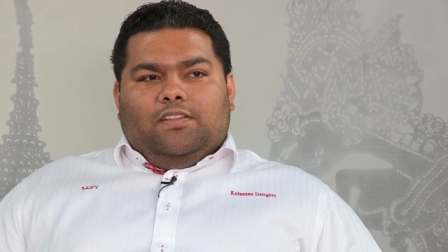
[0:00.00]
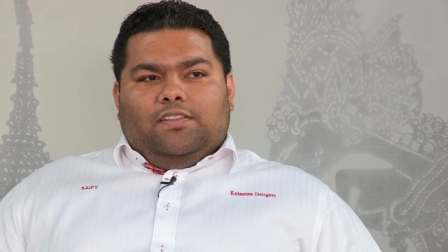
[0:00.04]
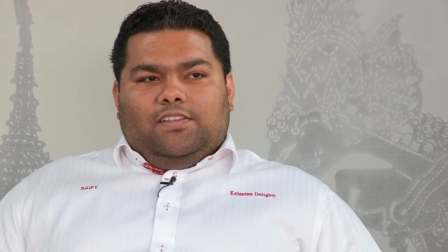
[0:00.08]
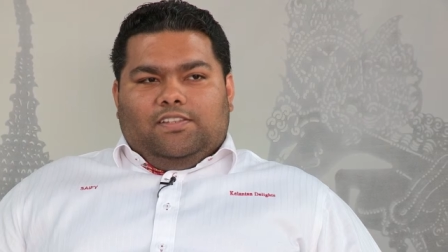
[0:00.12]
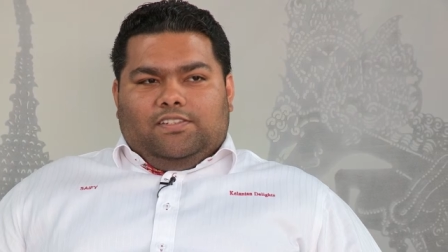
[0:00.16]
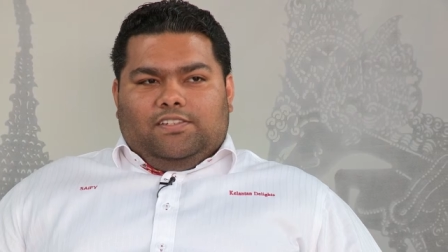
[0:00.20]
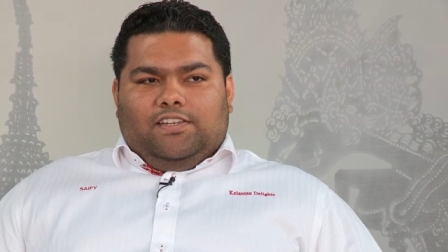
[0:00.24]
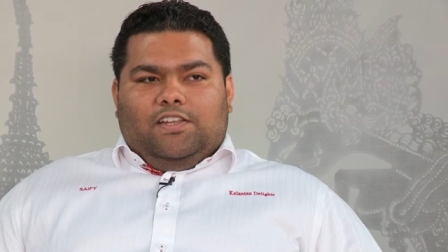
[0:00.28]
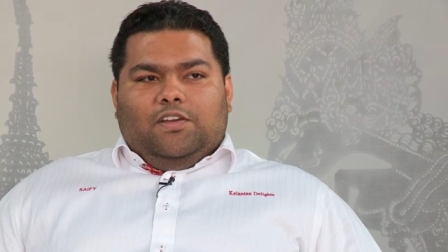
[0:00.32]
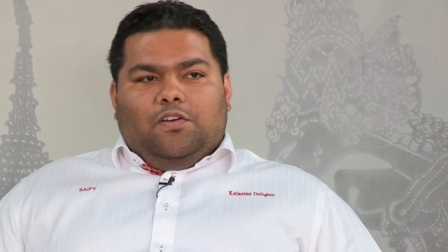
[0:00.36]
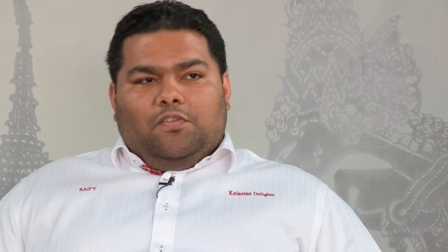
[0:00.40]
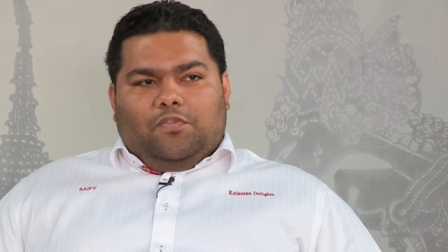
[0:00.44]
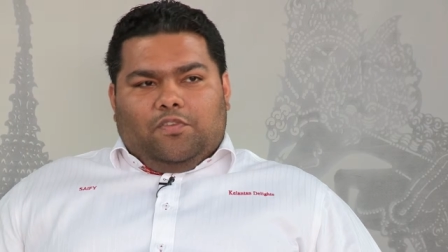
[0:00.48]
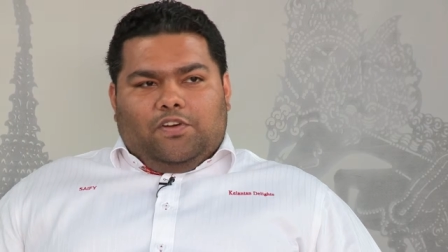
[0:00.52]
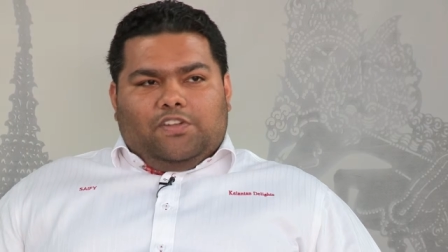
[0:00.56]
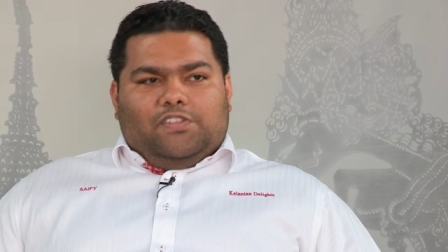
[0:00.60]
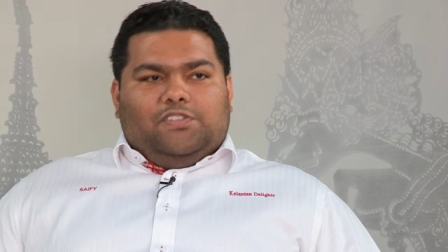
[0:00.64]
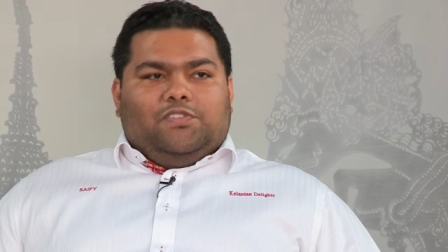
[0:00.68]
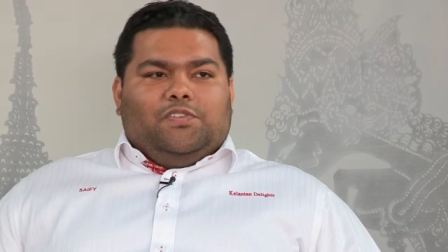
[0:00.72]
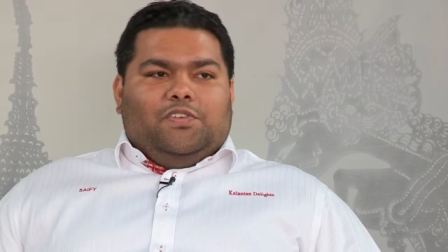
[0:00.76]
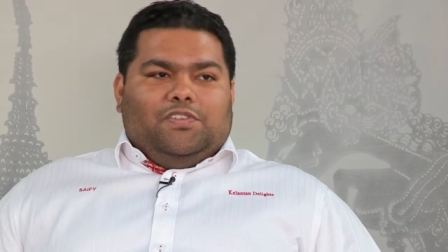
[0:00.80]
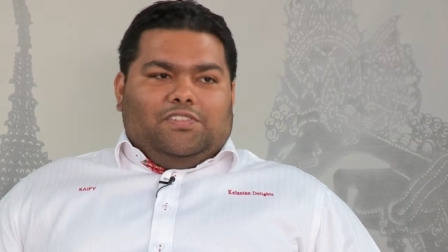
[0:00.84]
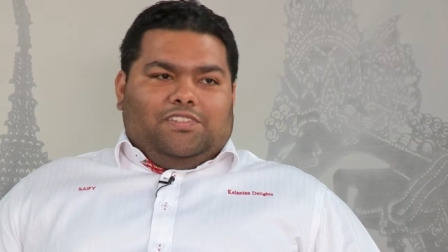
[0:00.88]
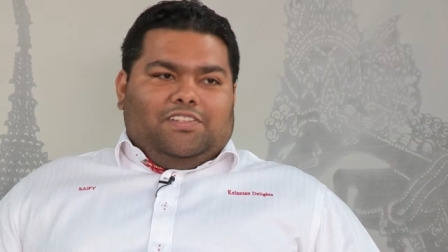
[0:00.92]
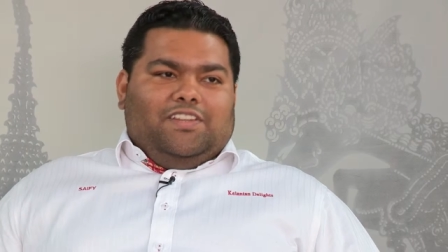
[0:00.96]
this league of
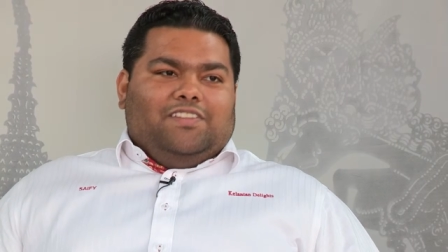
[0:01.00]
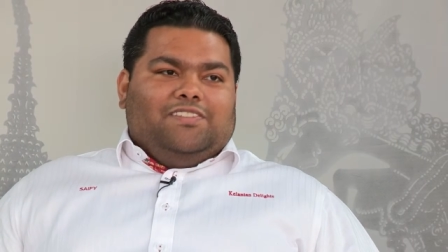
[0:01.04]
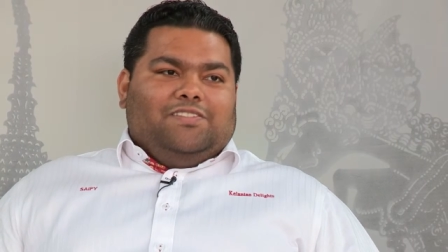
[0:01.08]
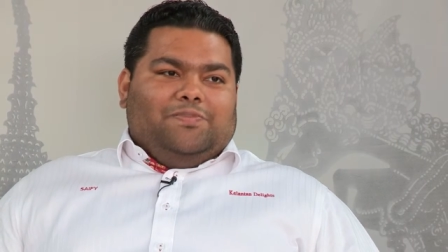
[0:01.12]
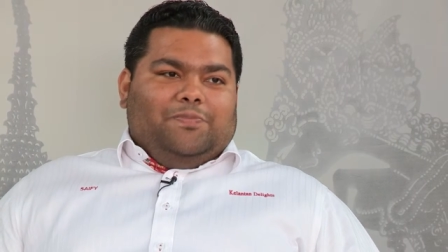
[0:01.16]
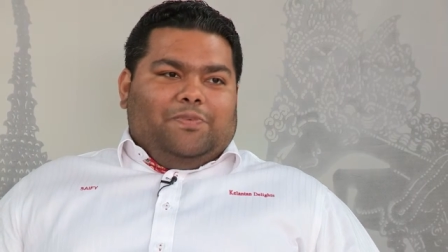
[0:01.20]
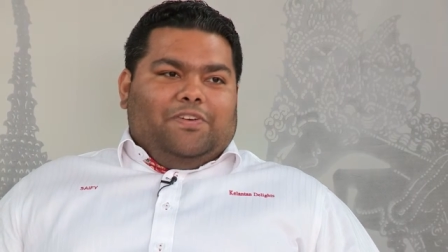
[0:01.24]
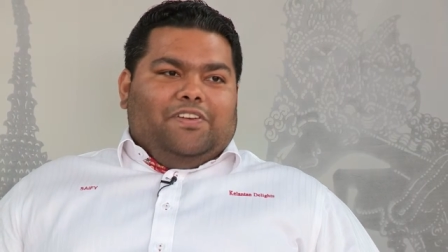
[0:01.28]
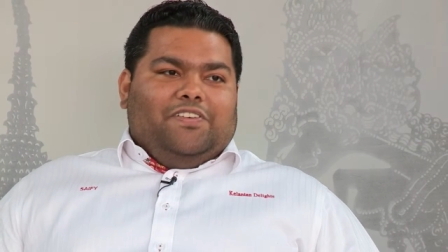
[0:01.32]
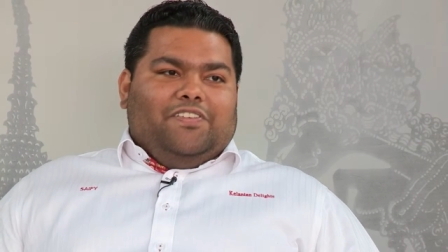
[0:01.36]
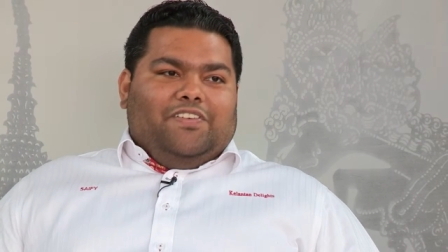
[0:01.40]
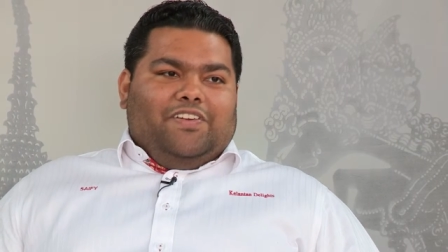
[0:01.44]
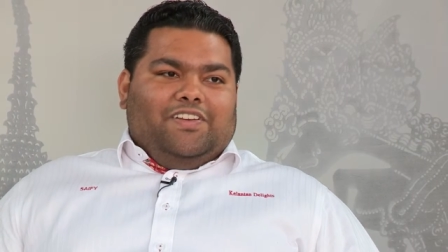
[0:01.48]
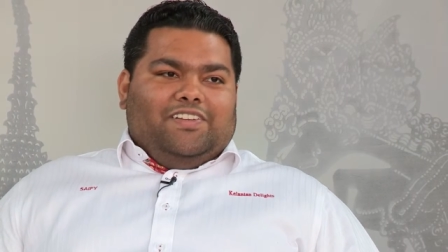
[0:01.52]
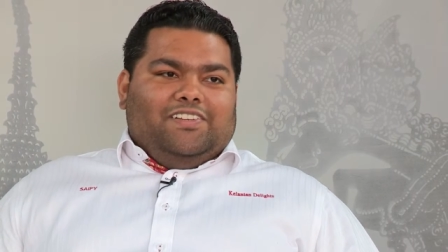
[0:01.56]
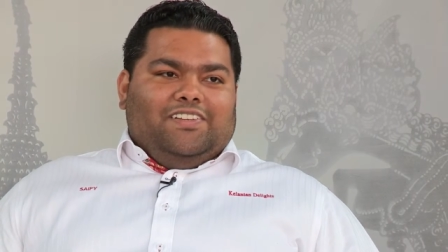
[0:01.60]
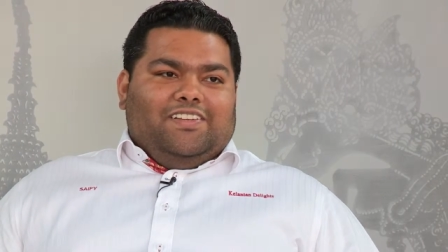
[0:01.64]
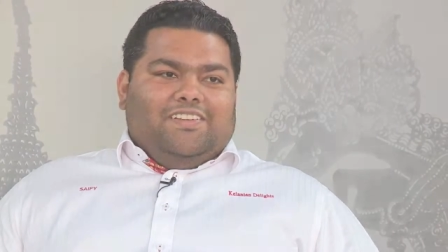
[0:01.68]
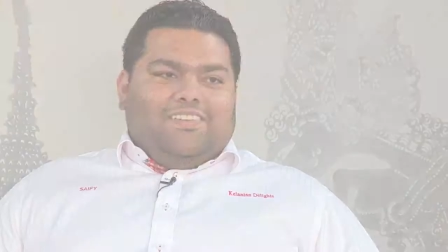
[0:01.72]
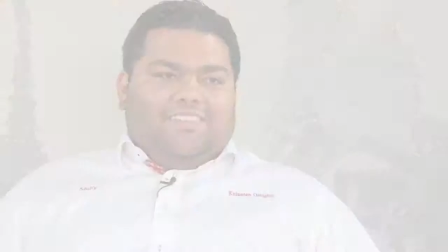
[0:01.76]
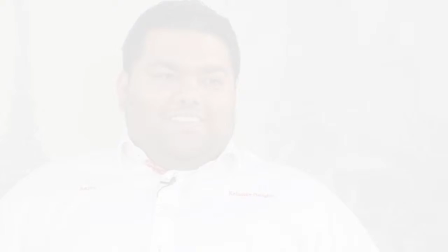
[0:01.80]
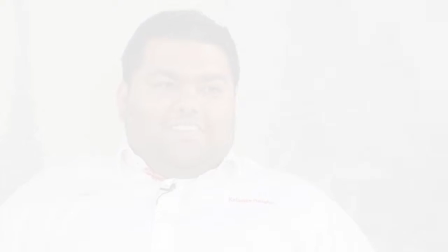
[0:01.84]
restaurants that's been created.